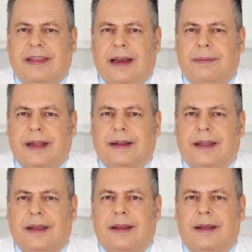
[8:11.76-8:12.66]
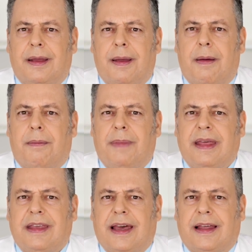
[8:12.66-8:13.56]
a metabolic disorder
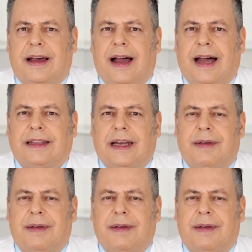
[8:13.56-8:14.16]
in which